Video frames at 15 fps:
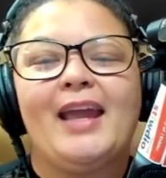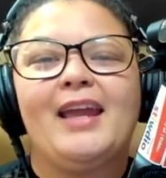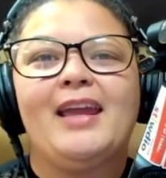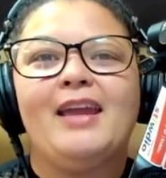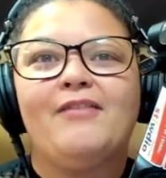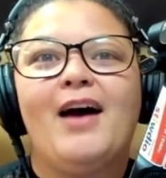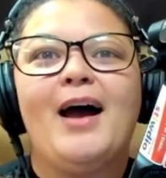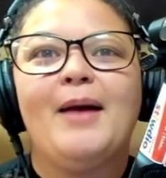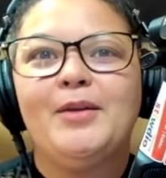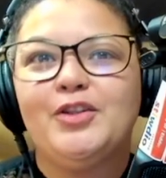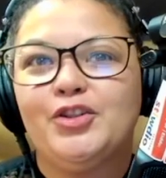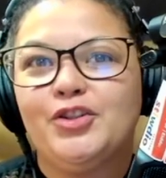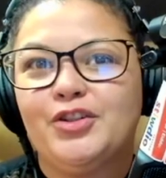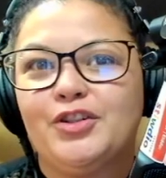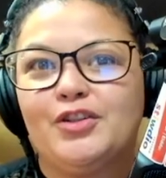if I'm
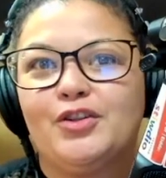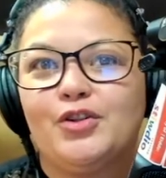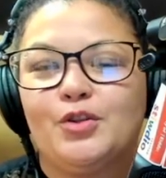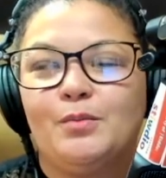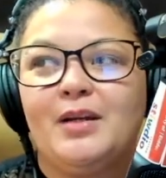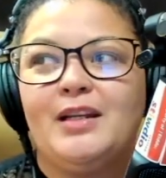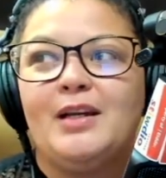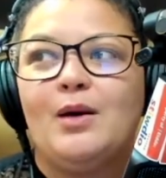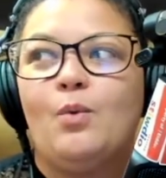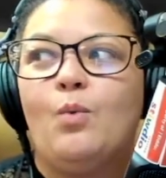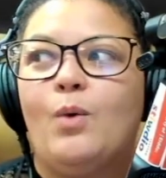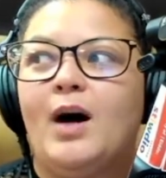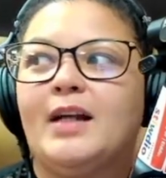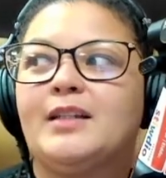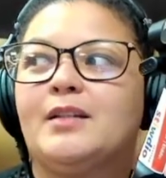introduced to social media,
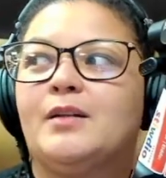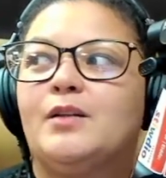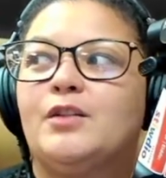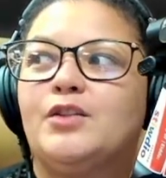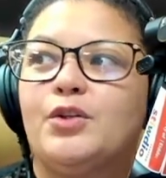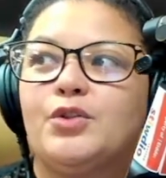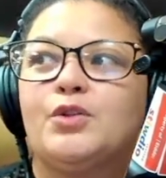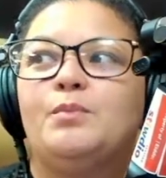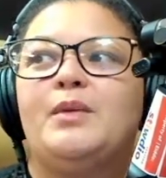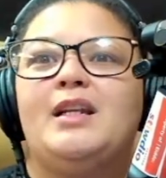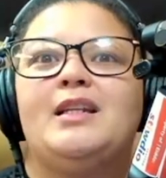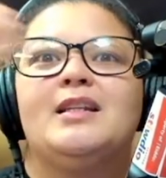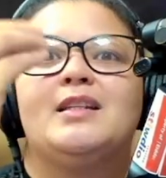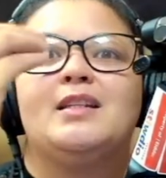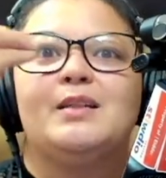what social
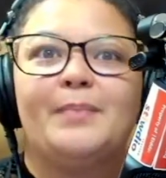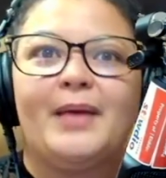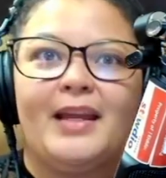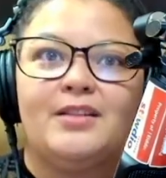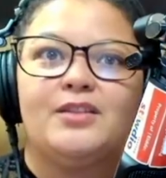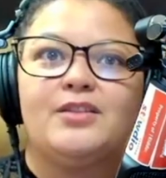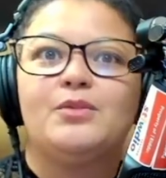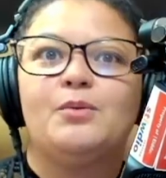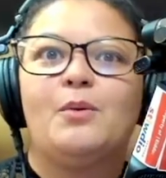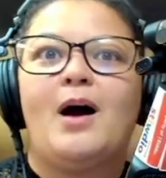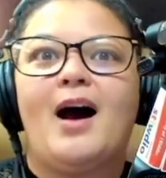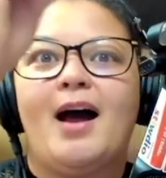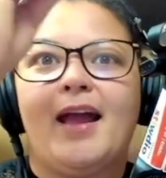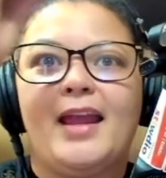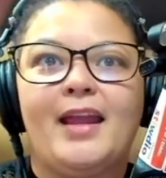media space do
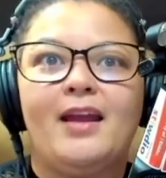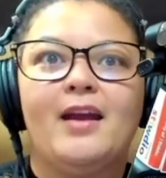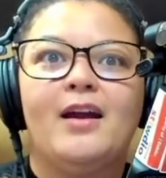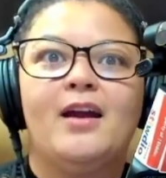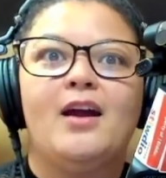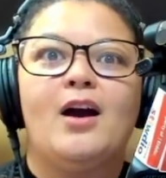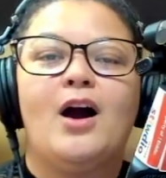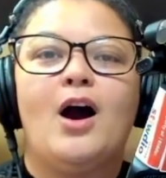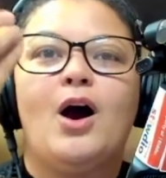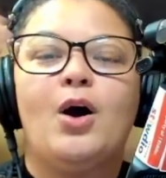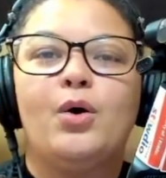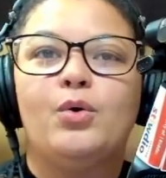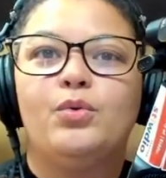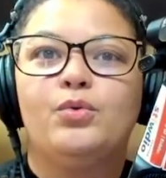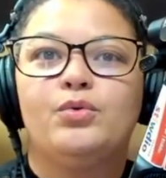I
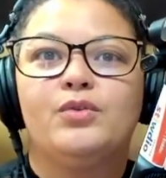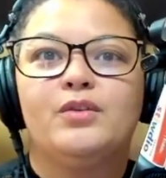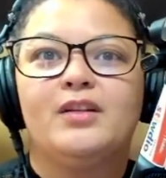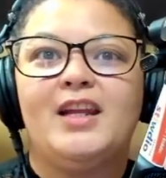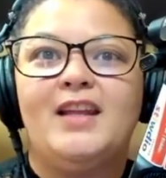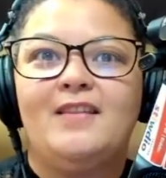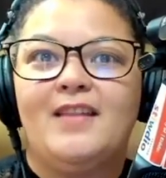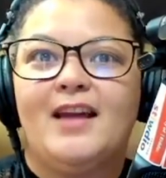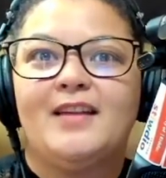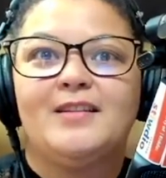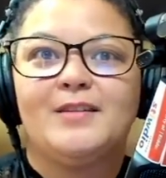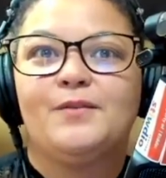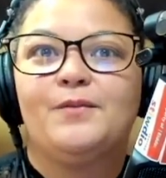own in this